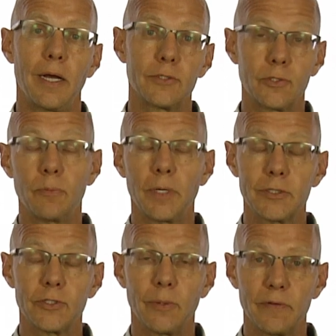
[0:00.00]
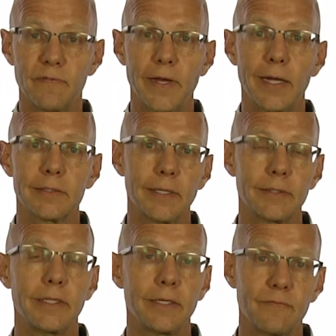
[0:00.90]
So much so, in fact,
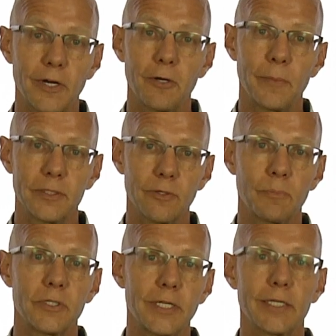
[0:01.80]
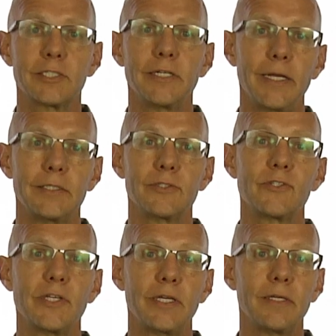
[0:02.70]
that the Environmental Protection
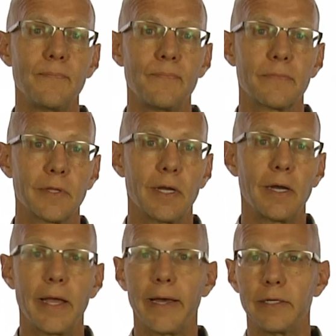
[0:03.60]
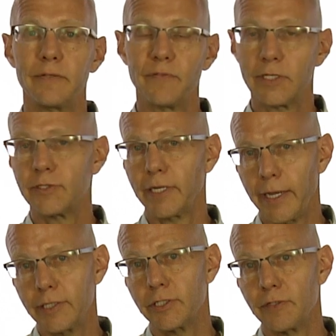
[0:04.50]
Agency had an
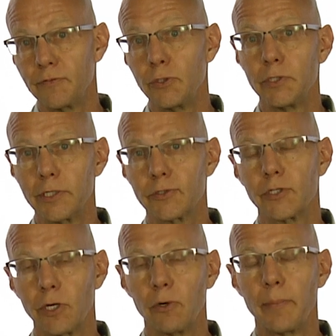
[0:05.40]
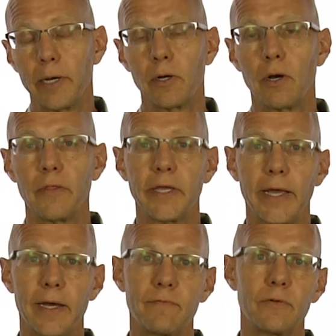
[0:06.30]
investigation a few years ago about all the
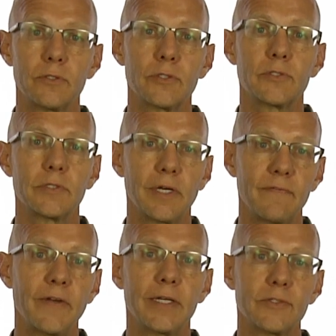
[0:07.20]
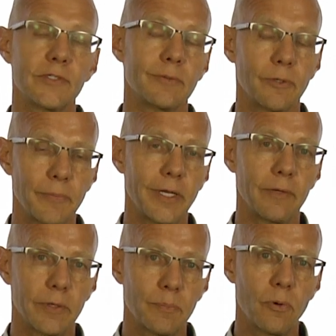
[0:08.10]
adverse events that were
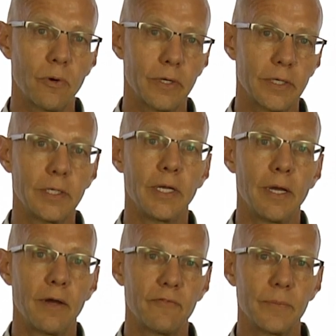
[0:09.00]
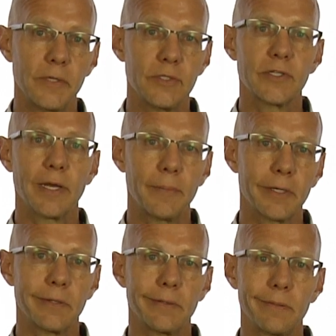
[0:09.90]
being reported from these
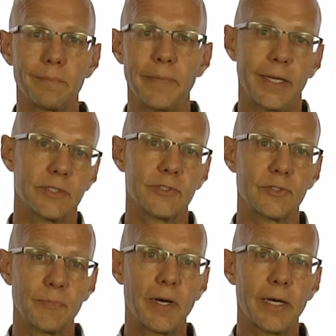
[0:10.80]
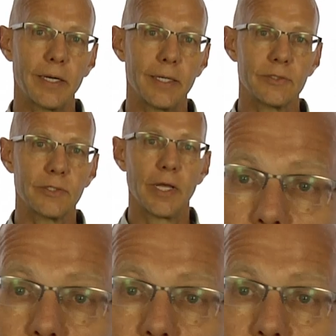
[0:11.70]
chemical-based spot-ons.